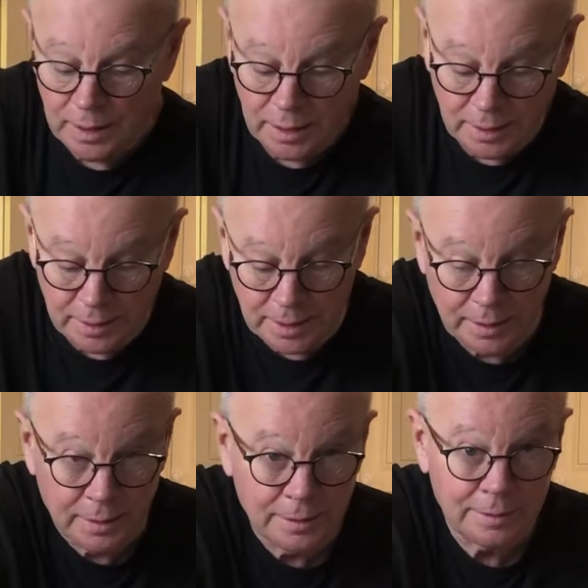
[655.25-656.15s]
And
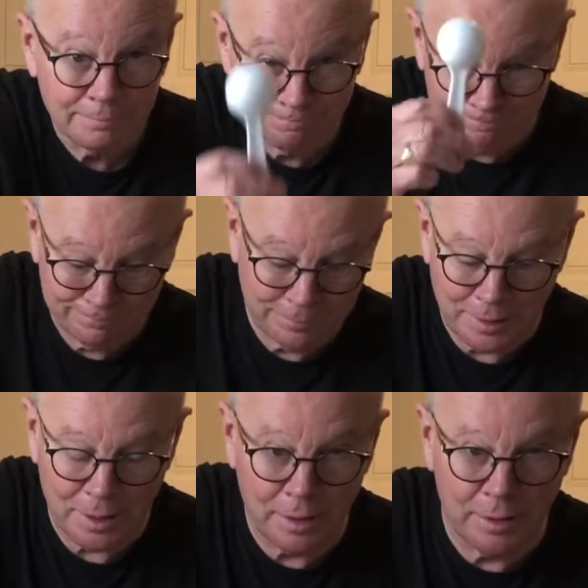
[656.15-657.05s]
then
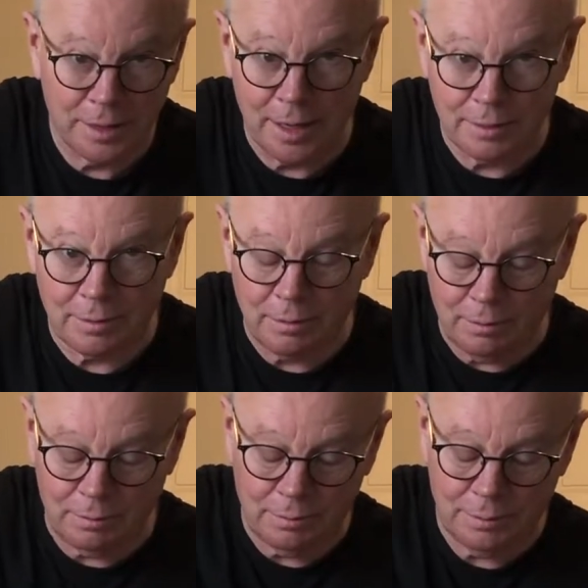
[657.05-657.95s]
the alcohol.